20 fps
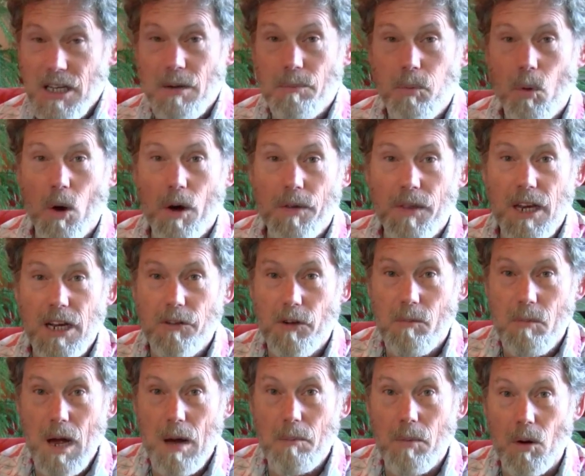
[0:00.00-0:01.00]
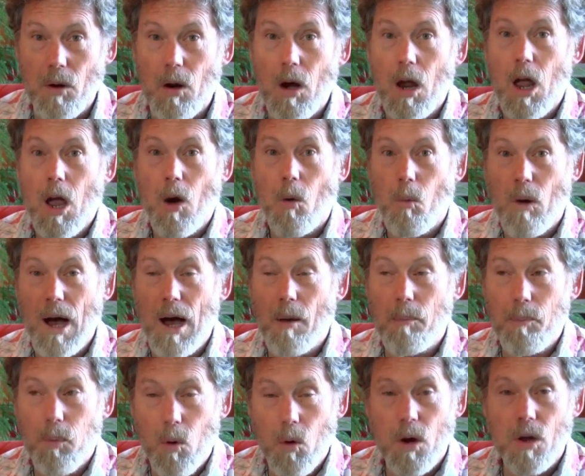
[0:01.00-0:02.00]
an important thing to remember
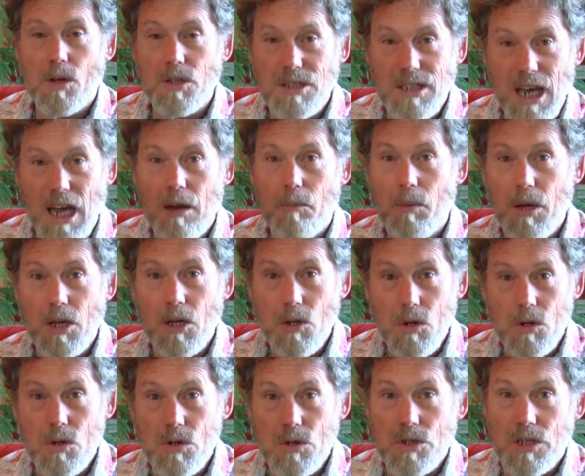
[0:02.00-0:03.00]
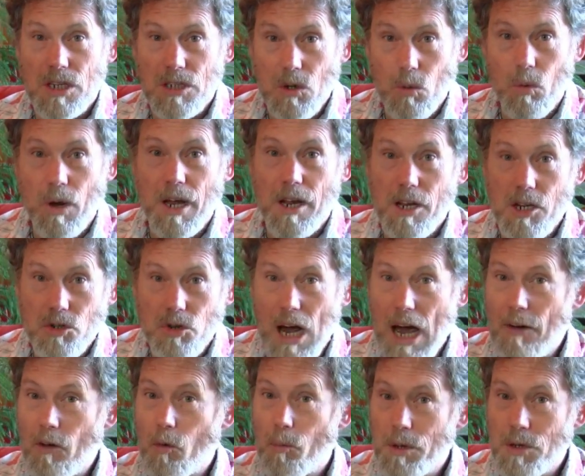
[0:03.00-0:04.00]
while portals can be used as a way to
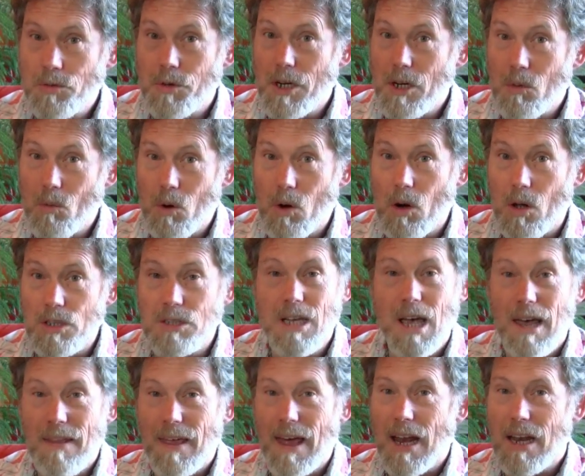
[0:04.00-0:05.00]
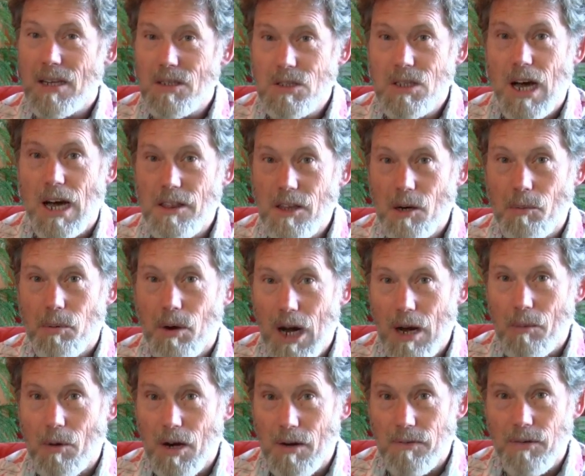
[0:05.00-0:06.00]
travel between worlds, that is not their
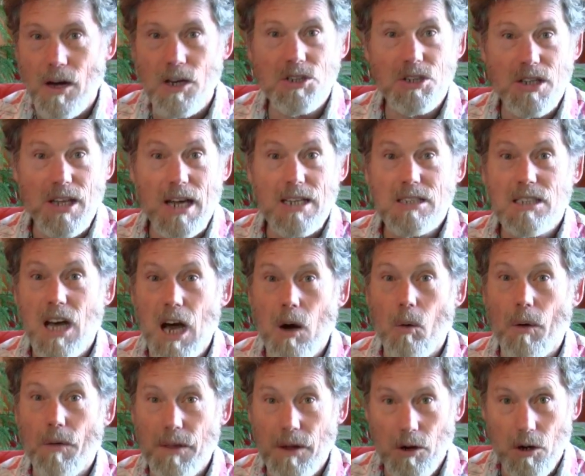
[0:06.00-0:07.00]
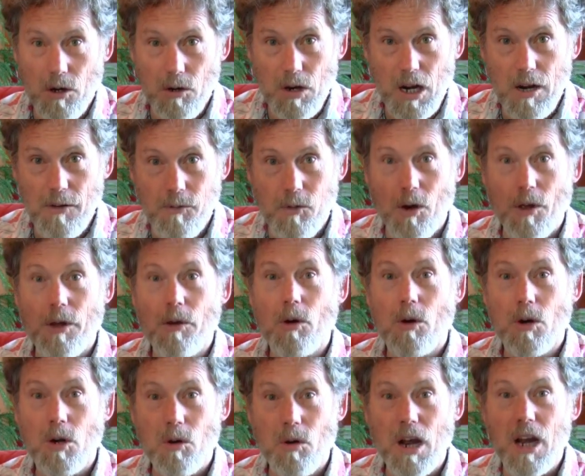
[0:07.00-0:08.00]
primary function. That's not what they were created for. They
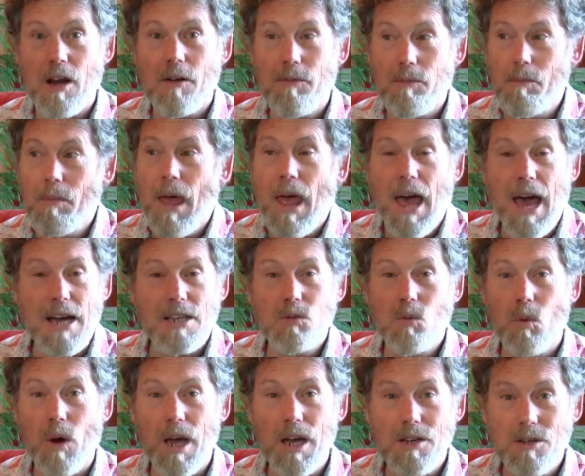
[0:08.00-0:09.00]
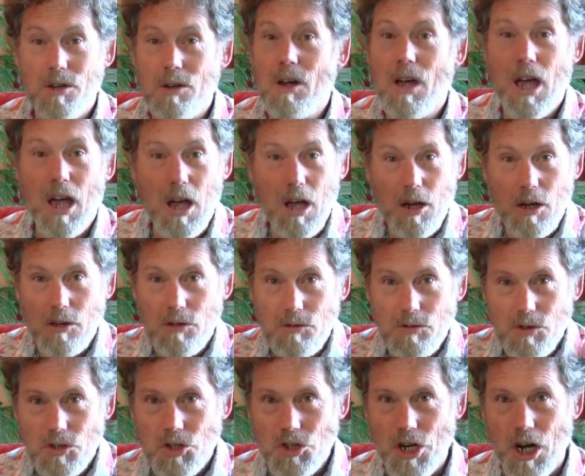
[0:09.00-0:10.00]
were created as a way to
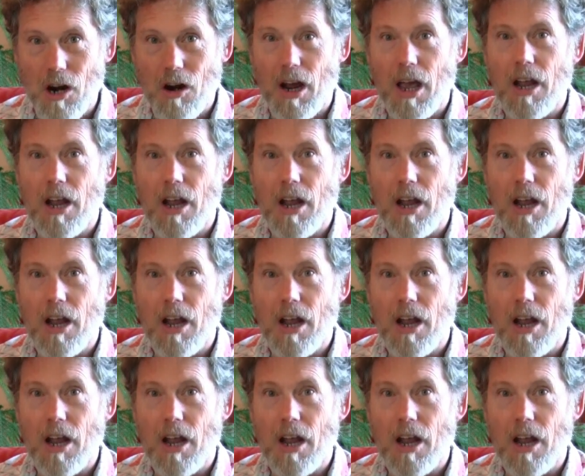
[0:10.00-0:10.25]
share